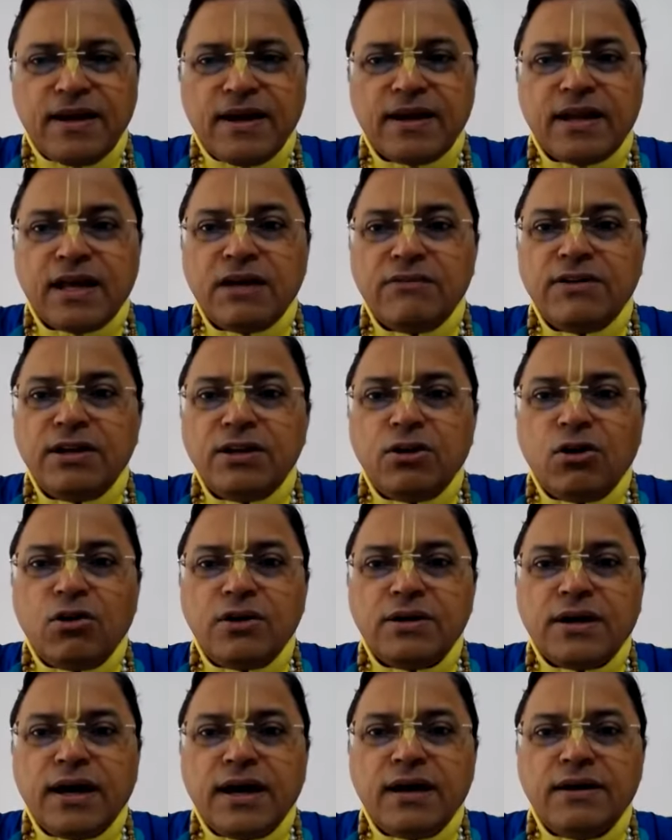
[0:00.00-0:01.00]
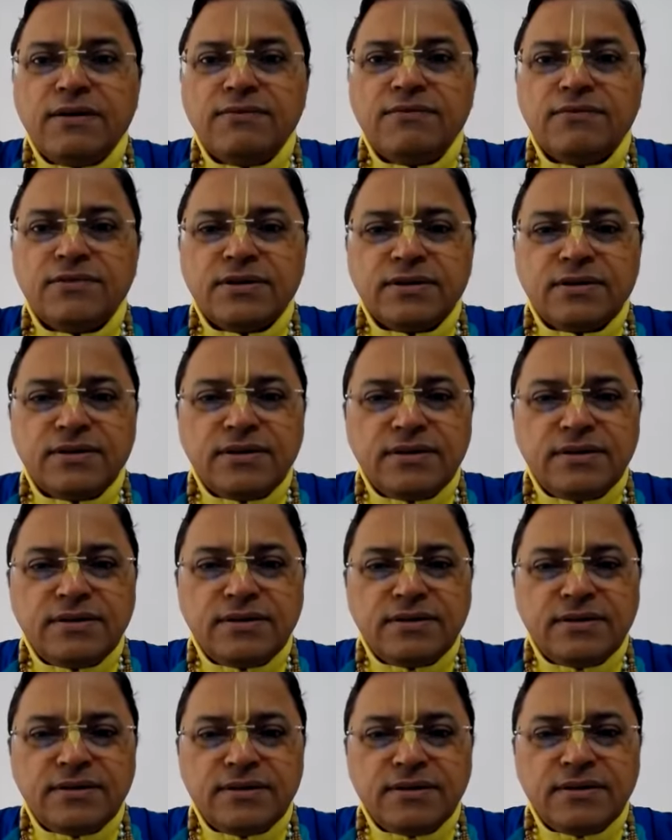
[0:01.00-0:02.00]
And I will not have
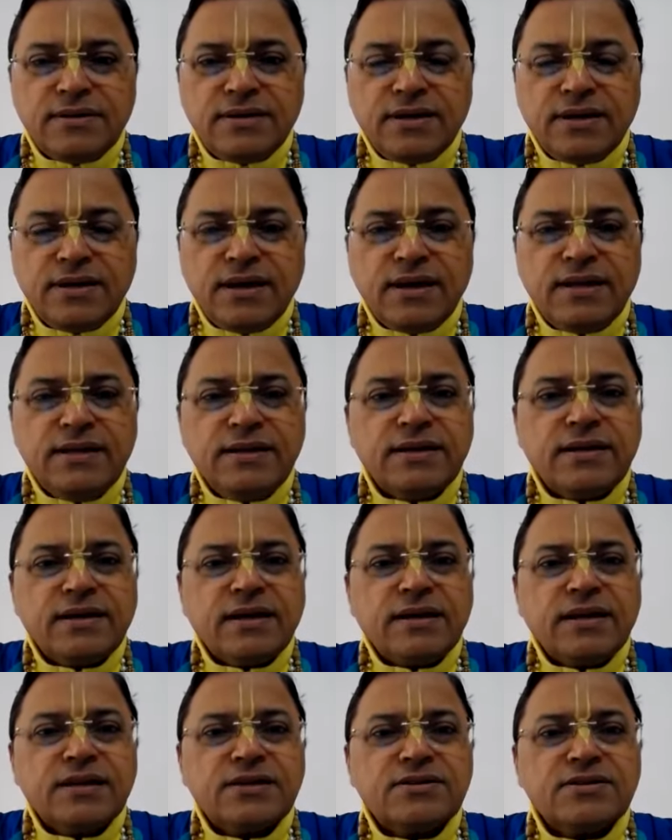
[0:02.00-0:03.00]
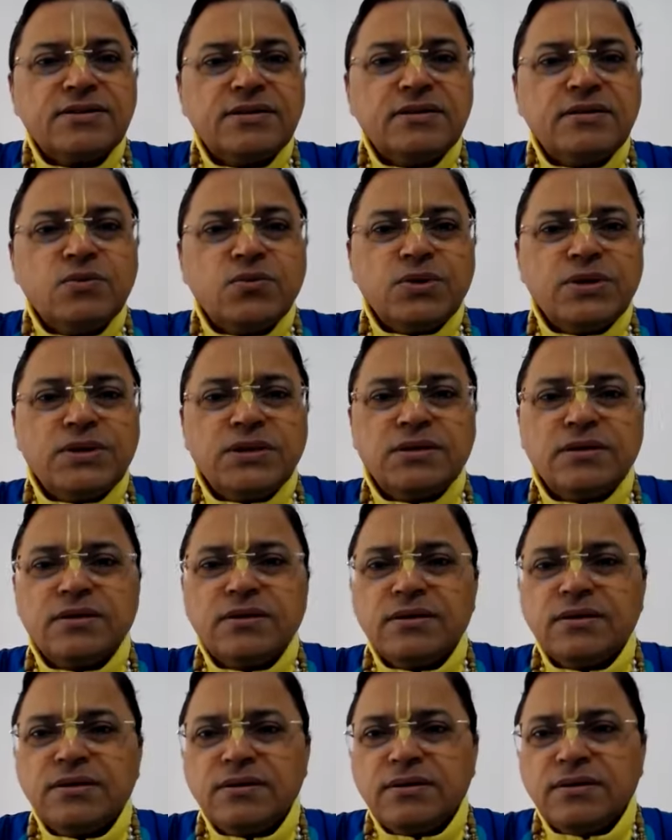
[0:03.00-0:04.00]
any connection with
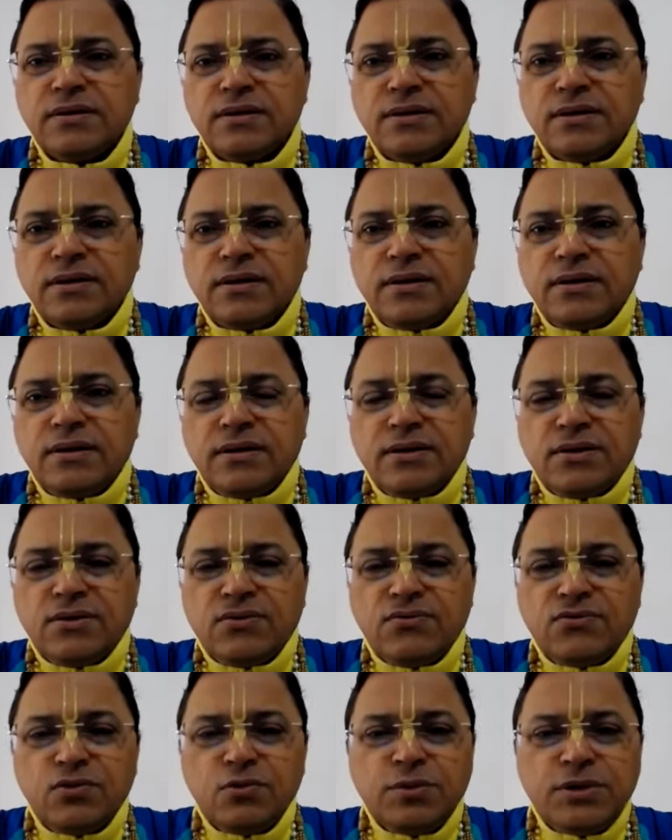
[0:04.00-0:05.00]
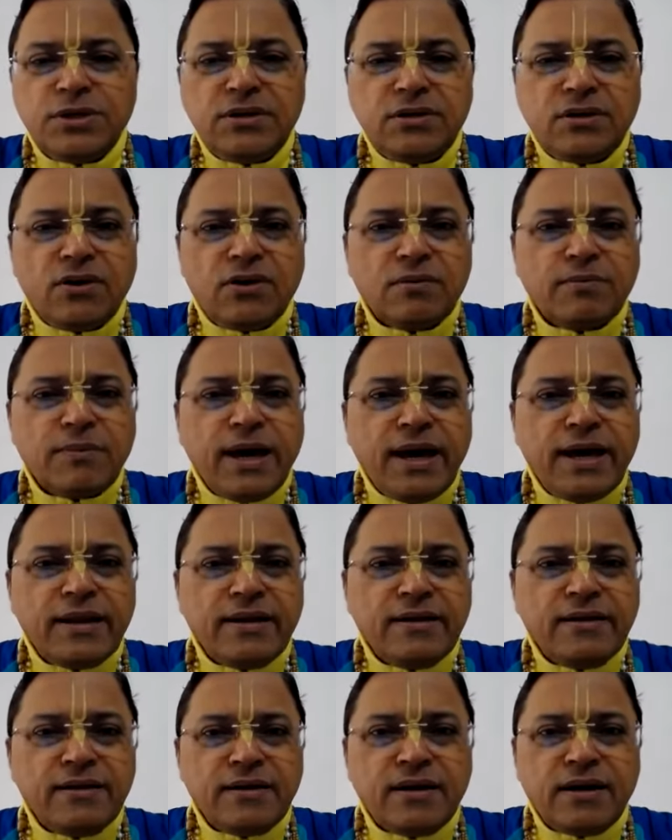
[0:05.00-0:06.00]
woman or
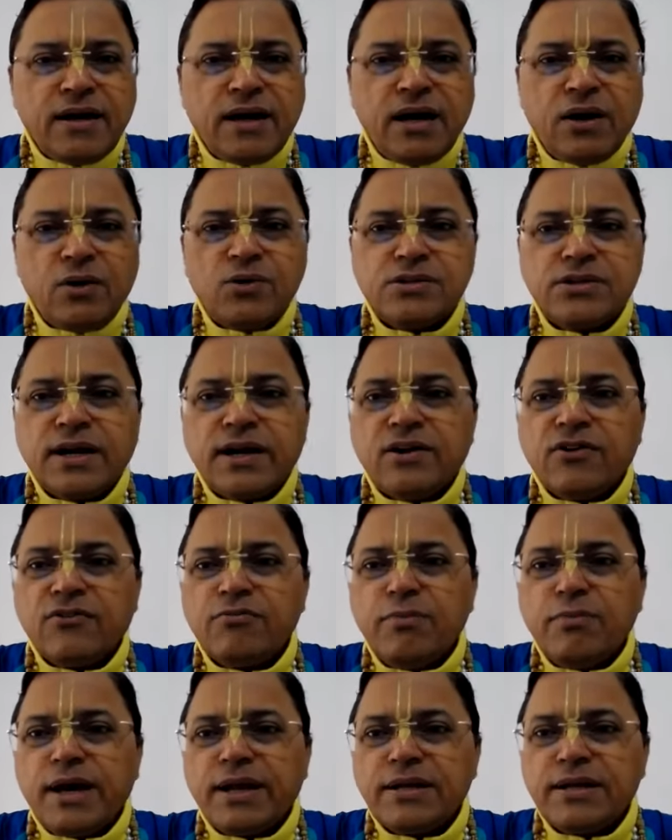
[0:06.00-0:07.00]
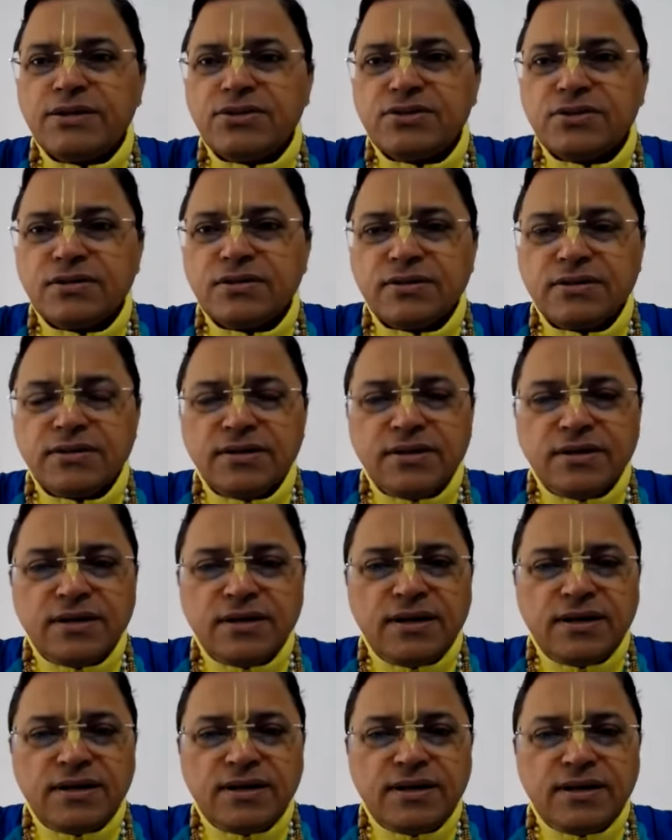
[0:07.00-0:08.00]
man outside of marriage.
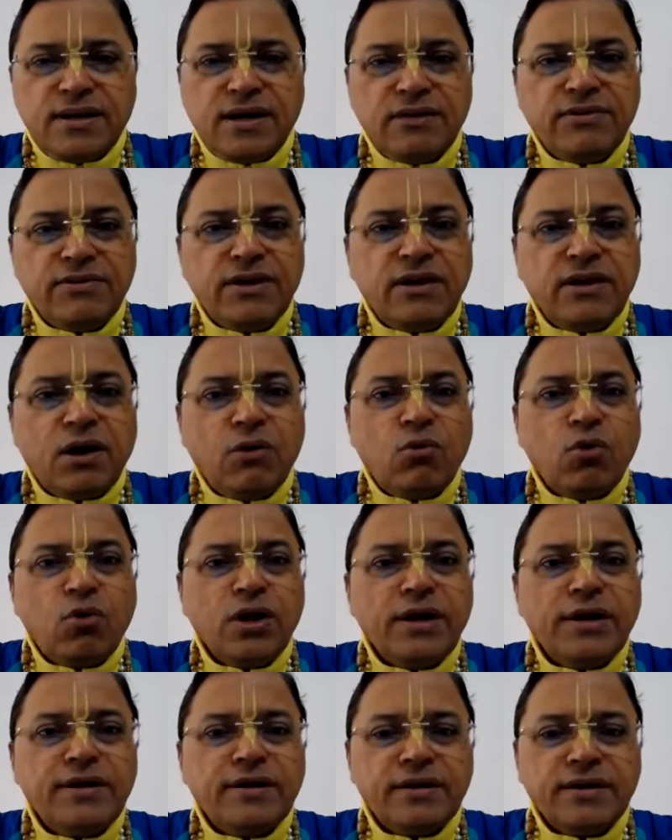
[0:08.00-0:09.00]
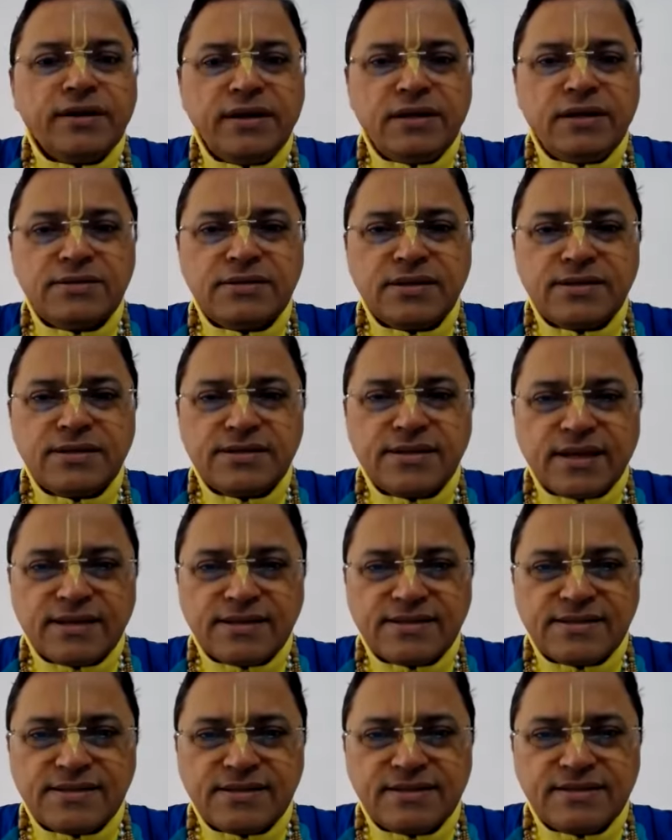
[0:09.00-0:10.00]
I will avoid illicit
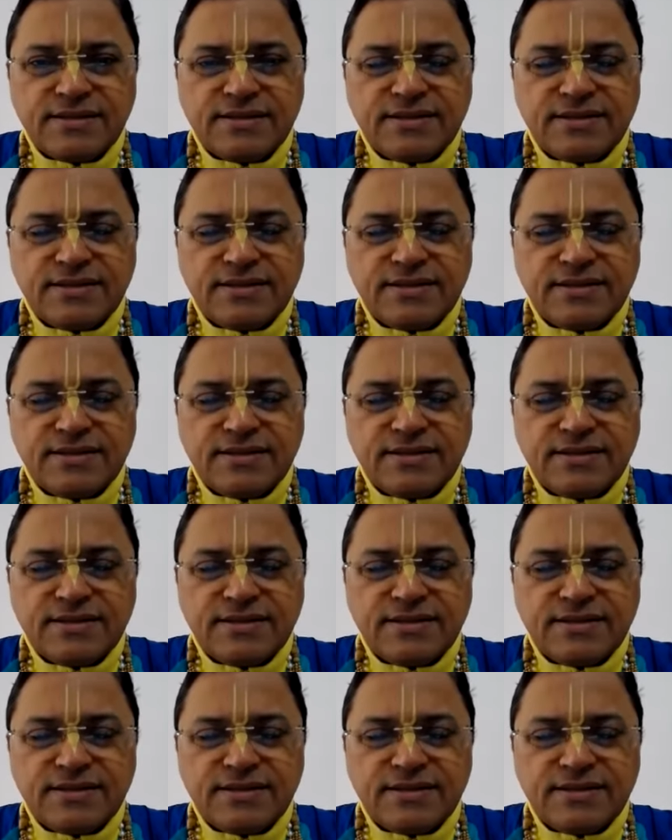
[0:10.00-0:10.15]
sex.